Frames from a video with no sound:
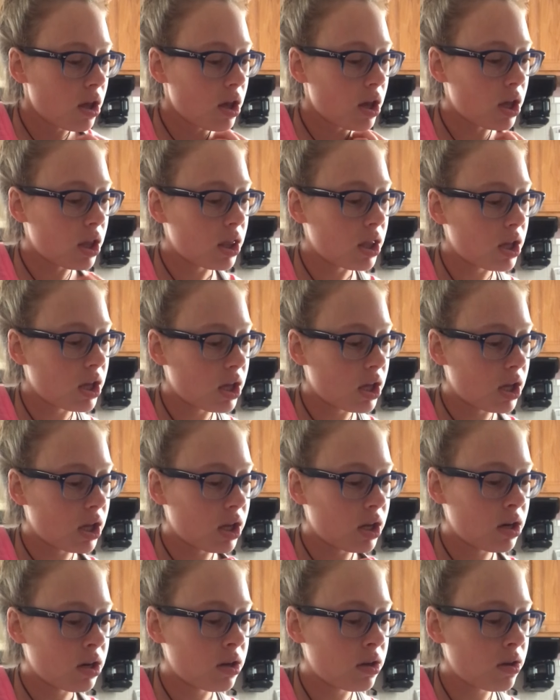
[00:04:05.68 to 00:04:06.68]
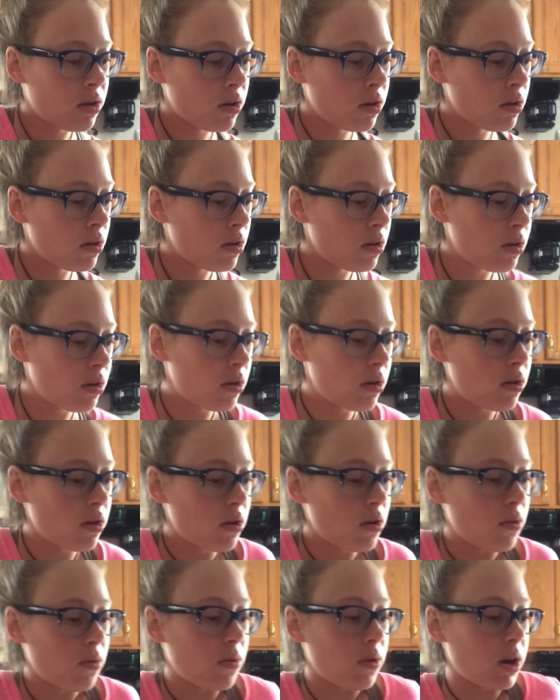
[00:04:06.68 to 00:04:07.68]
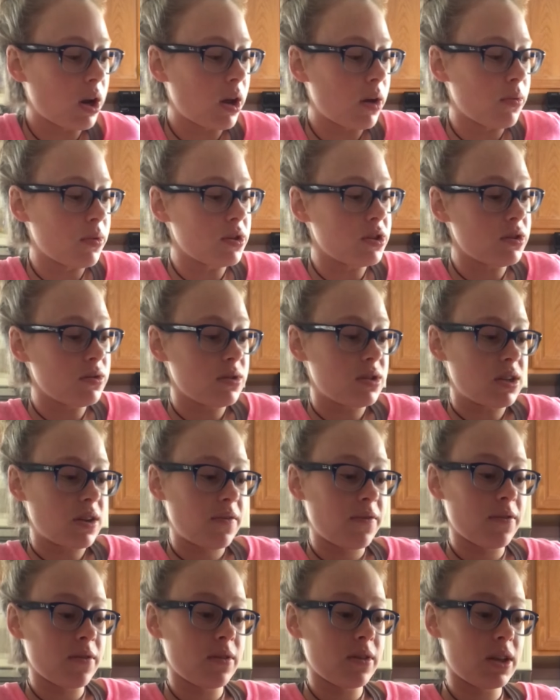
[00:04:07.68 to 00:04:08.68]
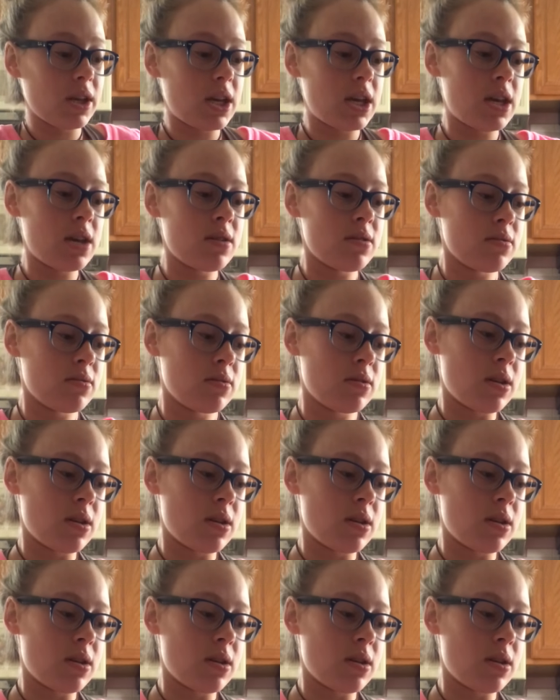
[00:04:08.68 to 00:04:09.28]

And then what I would do differently,